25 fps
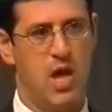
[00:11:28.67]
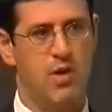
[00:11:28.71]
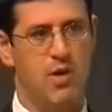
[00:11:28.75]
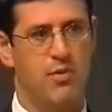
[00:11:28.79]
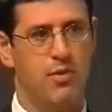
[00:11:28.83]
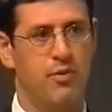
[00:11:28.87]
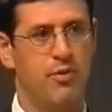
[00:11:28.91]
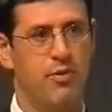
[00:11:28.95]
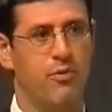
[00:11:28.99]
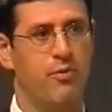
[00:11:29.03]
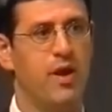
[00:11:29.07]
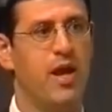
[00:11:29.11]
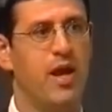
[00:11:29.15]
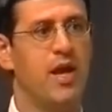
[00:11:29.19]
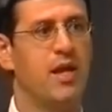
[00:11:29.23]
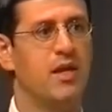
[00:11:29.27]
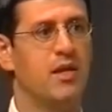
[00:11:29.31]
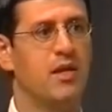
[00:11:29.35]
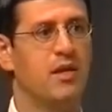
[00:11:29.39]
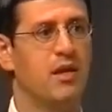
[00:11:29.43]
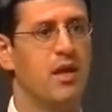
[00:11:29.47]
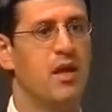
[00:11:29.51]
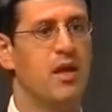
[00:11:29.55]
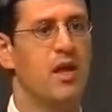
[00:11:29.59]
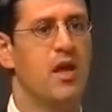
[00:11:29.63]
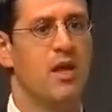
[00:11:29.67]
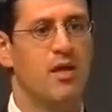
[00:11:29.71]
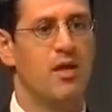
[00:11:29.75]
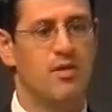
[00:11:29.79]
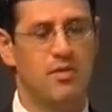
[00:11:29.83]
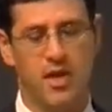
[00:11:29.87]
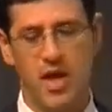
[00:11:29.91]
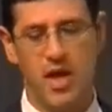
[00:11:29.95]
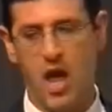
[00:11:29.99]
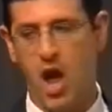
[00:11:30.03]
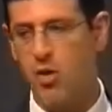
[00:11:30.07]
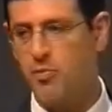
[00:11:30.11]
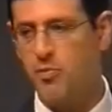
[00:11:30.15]
When we read in the,
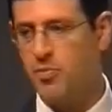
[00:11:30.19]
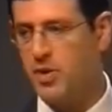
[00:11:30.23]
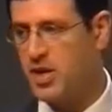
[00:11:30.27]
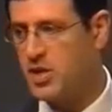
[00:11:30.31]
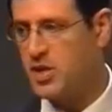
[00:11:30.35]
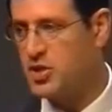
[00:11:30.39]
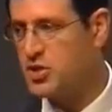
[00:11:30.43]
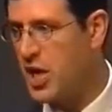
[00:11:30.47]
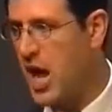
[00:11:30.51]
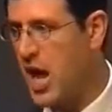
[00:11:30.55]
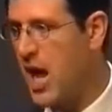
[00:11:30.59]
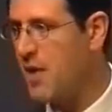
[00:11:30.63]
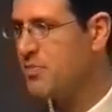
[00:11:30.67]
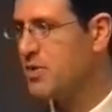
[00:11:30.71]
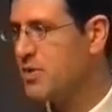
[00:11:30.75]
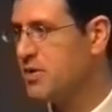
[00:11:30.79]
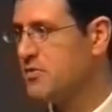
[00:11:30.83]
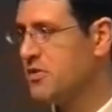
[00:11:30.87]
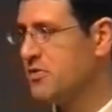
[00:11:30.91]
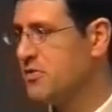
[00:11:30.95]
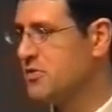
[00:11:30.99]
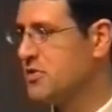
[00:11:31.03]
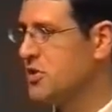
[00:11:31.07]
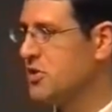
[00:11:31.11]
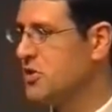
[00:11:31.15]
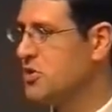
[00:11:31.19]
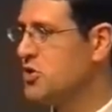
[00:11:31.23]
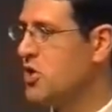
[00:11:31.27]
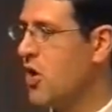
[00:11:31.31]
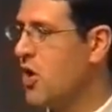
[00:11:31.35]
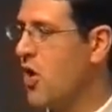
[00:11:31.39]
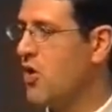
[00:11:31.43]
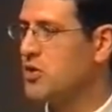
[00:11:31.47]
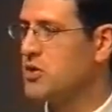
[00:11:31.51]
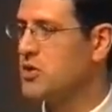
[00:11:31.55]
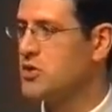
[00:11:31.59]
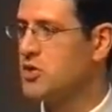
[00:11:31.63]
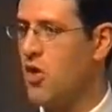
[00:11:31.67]
the opening chapters of St.
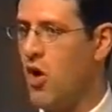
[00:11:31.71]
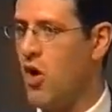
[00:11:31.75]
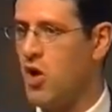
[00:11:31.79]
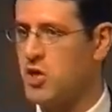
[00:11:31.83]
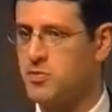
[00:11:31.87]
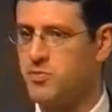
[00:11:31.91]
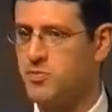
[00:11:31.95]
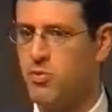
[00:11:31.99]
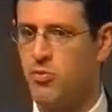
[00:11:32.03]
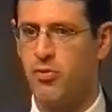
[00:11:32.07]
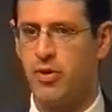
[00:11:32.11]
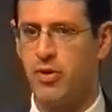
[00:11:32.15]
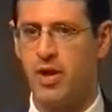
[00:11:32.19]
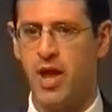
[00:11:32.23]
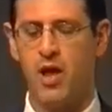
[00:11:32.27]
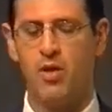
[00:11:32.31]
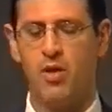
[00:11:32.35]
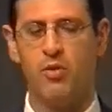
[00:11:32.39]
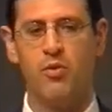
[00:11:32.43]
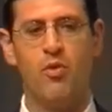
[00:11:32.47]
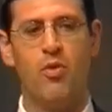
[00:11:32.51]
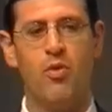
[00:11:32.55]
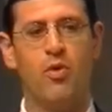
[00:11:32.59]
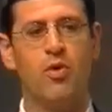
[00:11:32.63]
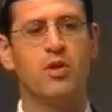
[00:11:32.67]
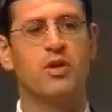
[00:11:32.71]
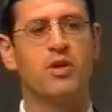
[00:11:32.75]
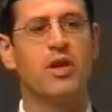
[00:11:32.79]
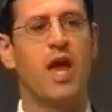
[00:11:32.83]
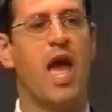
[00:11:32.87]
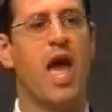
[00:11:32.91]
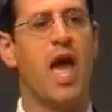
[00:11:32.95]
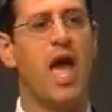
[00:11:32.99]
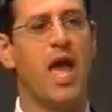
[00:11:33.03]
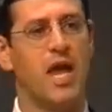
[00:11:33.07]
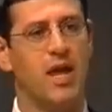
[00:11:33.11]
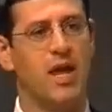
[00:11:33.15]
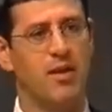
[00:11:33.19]
John's Gospel, when our Lord
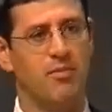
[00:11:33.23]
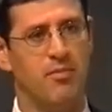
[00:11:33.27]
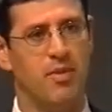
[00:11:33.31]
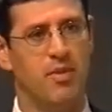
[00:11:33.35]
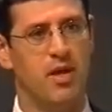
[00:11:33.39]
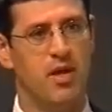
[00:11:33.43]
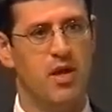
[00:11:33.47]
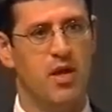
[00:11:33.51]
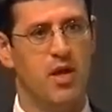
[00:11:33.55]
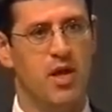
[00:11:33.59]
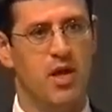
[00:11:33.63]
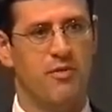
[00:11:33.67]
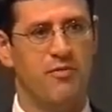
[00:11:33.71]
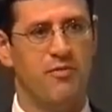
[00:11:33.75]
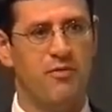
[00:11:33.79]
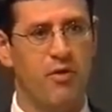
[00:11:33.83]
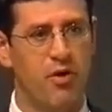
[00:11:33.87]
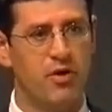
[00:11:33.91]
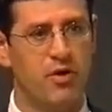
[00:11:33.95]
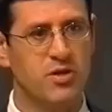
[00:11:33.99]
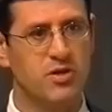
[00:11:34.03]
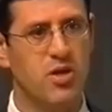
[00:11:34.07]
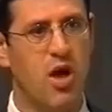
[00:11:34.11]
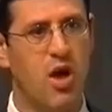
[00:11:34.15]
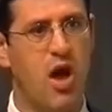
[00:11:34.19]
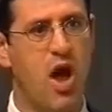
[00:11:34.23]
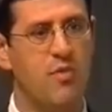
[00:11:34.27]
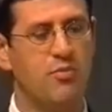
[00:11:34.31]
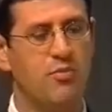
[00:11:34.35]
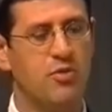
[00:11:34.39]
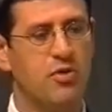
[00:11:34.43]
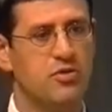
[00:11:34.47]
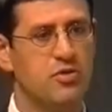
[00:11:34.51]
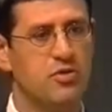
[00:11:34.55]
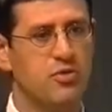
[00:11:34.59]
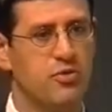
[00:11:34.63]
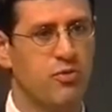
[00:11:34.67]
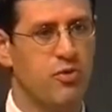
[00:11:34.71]
came, first time
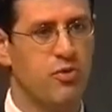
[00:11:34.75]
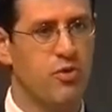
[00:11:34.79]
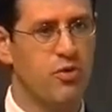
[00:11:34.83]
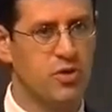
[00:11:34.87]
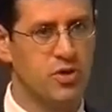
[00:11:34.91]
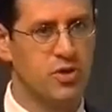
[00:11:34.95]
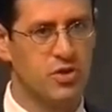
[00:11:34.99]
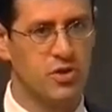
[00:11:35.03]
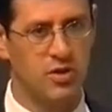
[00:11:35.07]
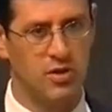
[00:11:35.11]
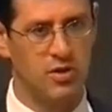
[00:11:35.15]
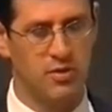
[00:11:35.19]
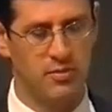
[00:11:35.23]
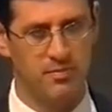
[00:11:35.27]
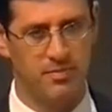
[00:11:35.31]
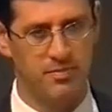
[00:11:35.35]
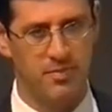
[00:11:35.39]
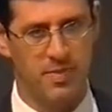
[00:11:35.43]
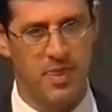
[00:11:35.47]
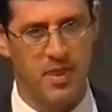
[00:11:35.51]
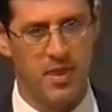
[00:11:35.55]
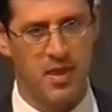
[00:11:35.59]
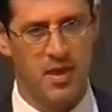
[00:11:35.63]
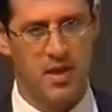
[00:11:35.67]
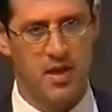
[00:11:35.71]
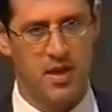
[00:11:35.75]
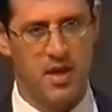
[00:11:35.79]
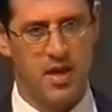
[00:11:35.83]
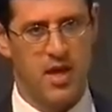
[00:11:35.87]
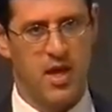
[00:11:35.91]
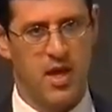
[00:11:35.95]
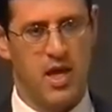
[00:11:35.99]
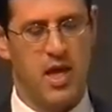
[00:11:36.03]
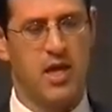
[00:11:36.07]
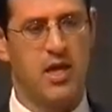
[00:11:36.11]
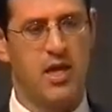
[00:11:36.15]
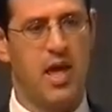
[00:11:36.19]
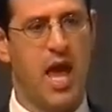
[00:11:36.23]
to Jerusalem,
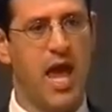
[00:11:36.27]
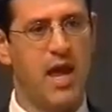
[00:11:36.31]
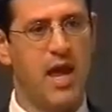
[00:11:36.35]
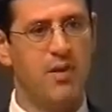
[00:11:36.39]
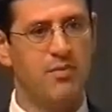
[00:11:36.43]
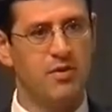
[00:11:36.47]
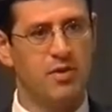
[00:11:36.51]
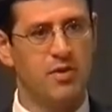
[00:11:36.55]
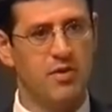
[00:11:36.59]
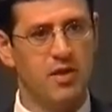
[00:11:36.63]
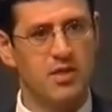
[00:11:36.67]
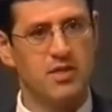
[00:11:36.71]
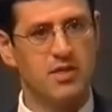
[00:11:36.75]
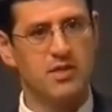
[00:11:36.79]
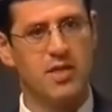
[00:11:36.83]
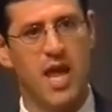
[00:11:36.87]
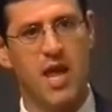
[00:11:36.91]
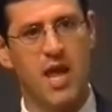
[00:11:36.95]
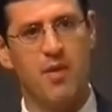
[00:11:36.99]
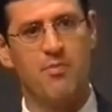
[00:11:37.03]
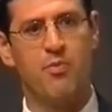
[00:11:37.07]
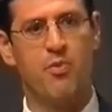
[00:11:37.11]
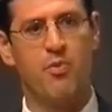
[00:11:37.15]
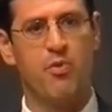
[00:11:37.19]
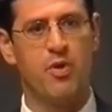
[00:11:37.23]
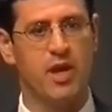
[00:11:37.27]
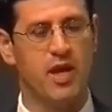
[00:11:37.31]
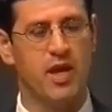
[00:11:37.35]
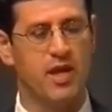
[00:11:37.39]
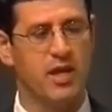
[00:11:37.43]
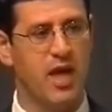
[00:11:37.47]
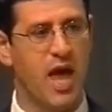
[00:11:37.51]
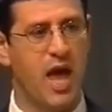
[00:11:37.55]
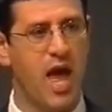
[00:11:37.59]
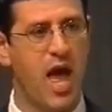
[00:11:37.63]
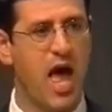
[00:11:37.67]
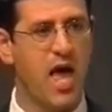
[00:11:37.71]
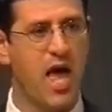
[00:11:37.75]
he came to the temple and he
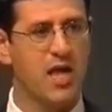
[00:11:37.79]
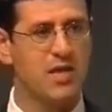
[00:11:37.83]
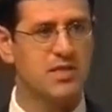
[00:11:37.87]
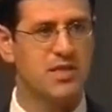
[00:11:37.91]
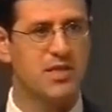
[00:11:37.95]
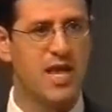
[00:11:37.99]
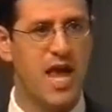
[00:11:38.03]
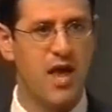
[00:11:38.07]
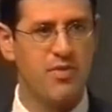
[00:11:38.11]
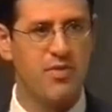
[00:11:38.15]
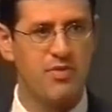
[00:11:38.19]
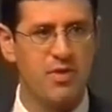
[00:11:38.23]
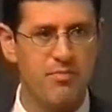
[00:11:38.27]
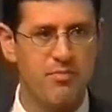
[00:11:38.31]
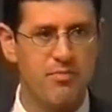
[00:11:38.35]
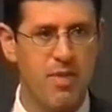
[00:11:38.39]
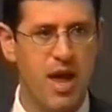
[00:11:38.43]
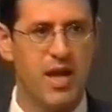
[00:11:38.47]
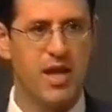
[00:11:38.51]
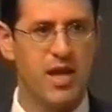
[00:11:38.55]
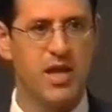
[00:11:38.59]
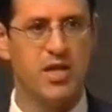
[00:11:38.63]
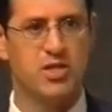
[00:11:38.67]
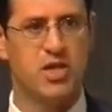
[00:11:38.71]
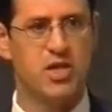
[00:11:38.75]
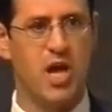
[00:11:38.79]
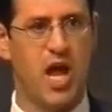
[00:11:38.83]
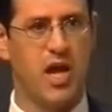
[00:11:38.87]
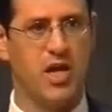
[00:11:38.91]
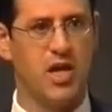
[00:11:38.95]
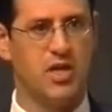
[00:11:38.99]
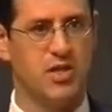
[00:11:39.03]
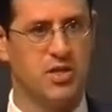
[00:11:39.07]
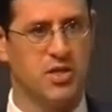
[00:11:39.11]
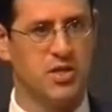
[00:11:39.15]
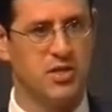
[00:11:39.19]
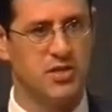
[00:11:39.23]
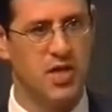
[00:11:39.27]
cast out the money
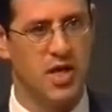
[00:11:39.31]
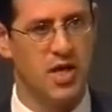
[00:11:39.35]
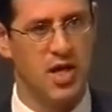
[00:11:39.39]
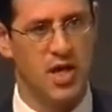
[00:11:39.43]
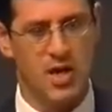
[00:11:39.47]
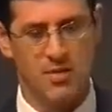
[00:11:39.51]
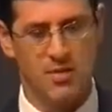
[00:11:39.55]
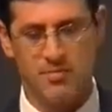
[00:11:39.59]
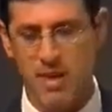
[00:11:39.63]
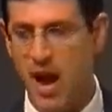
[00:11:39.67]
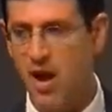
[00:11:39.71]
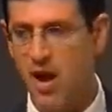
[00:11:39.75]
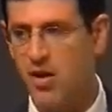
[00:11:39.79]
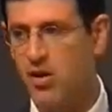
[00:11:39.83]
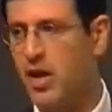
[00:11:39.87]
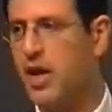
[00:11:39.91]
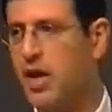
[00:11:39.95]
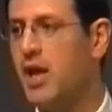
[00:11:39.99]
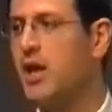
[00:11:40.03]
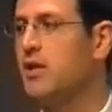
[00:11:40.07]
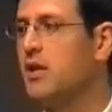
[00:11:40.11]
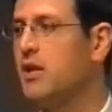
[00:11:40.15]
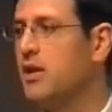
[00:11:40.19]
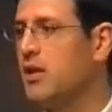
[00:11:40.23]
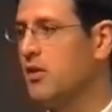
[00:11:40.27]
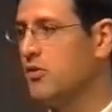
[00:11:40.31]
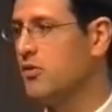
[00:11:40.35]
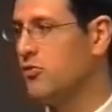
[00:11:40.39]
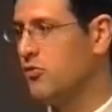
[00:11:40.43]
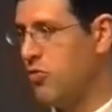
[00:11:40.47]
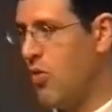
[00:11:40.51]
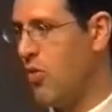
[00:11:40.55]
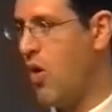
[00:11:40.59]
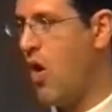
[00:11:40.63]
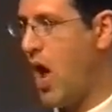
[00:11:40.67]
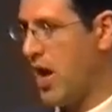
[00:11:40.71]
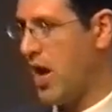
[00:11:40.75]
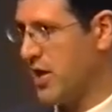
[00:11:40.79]
changers. Apparently, he did it
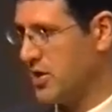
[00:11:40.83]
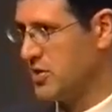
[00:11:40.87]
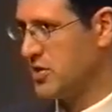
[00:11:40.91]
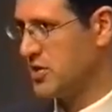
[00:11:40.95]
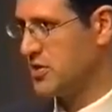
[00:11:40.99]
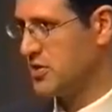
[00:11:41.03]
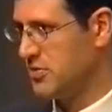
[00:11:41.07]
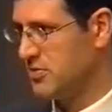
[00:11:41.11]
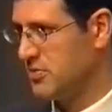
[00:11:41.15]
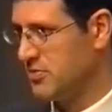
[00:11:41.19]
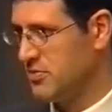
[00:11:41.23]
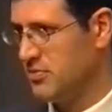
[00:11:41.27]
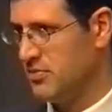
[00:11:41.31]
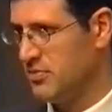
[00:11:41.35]
twice.